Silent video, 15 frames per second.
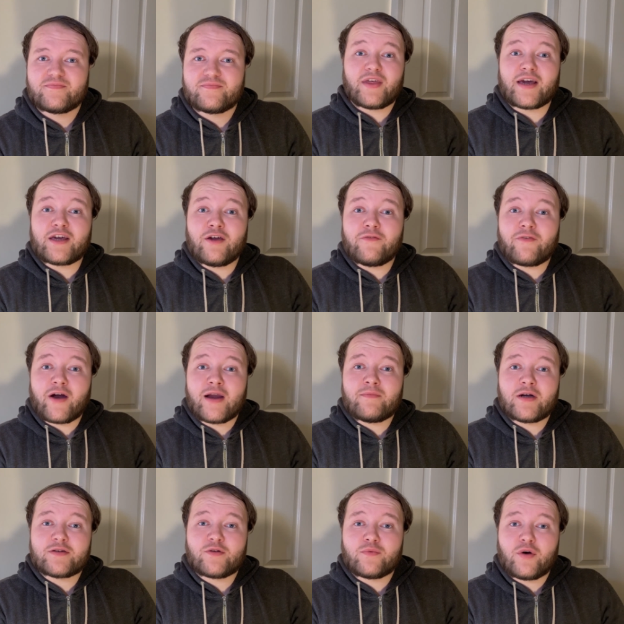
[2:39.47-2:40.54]
Thank you very
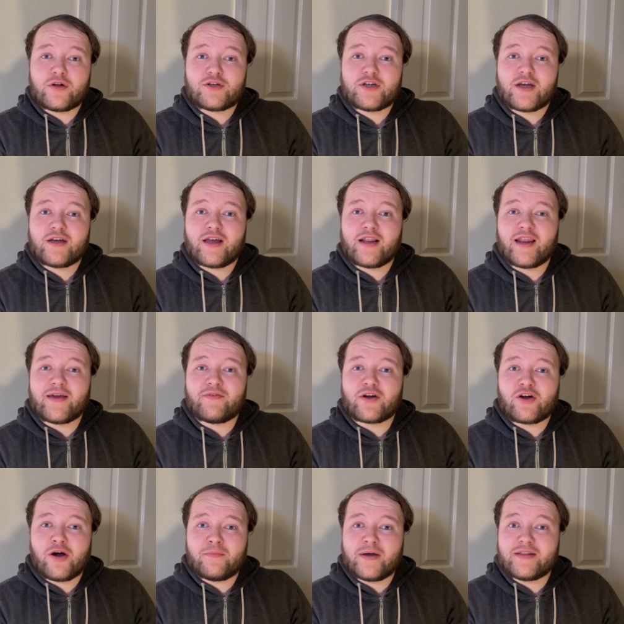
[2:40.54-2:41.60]
much for watching. Leave a
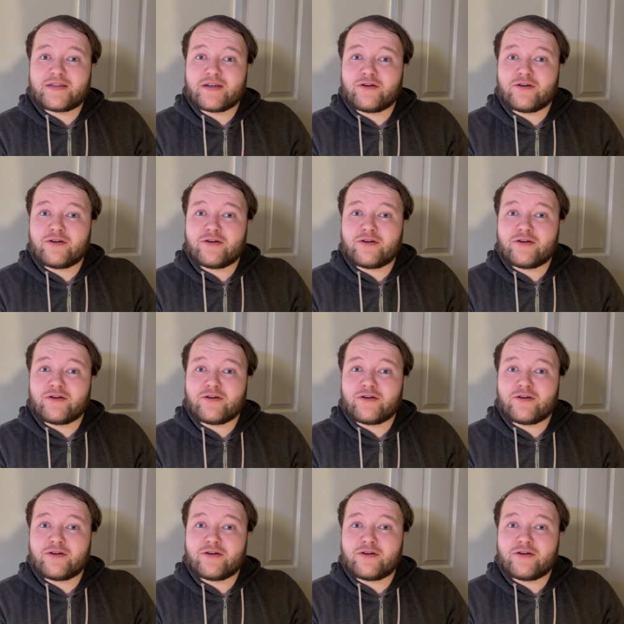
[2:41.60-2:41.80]
comment